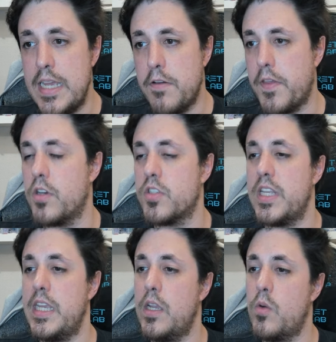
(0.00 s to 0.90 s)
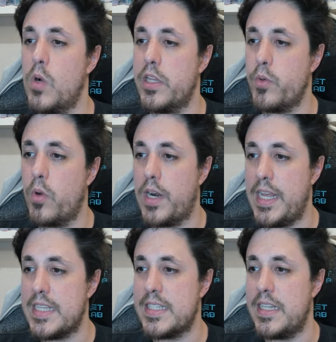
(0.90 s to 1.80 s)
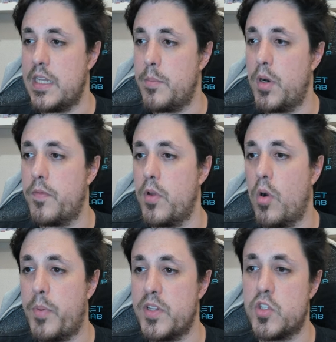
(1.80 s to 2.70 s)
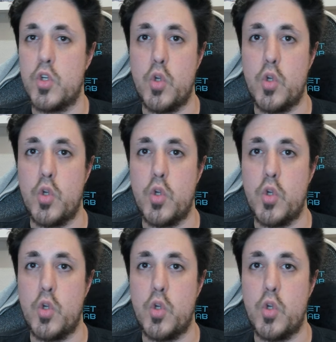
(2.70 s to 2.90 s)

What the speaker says: with a cost equal to or less than the number of your opponent's